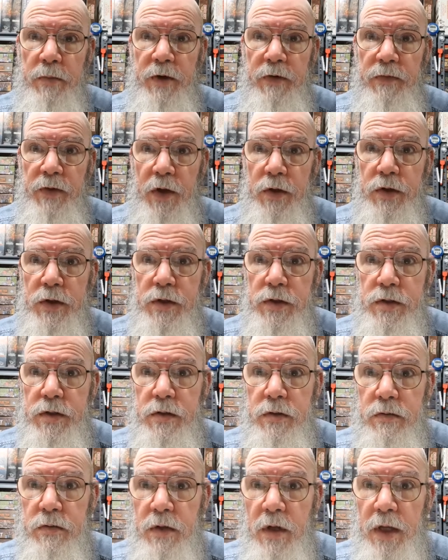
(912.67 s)

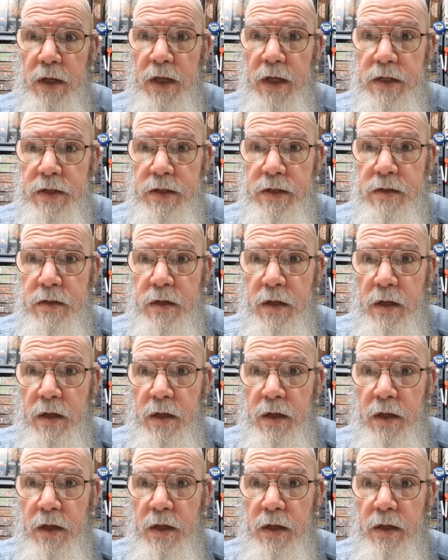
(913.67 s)
focus, I guess,
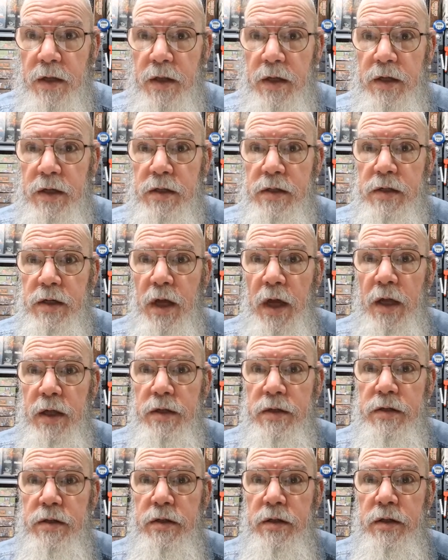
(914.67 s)
these
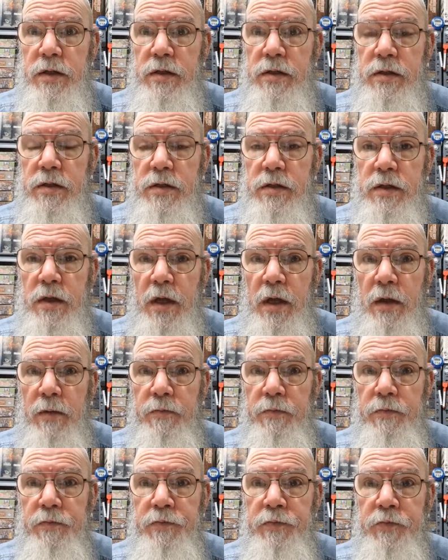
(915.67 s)
days, is
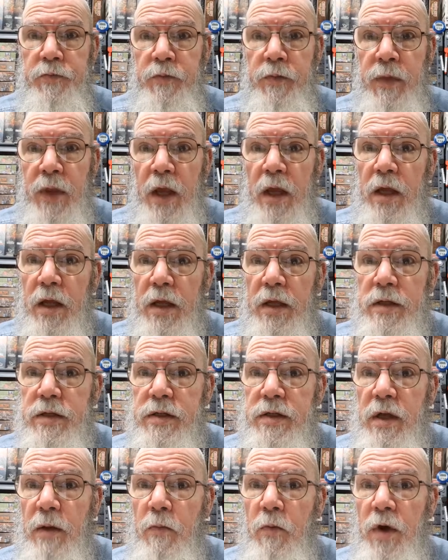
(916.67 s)

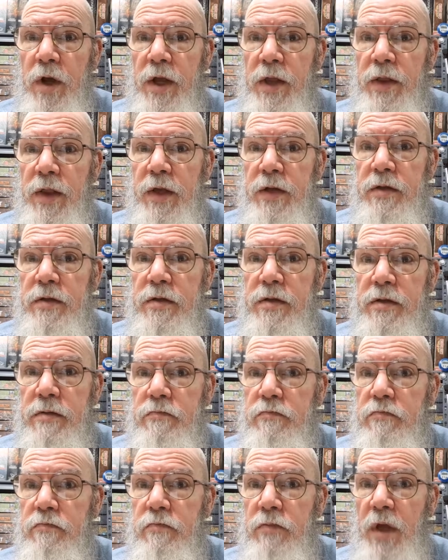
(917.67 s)
somewhere
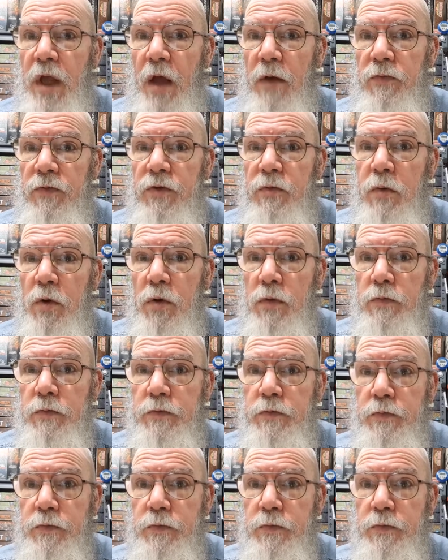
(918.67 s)
that's comfortable.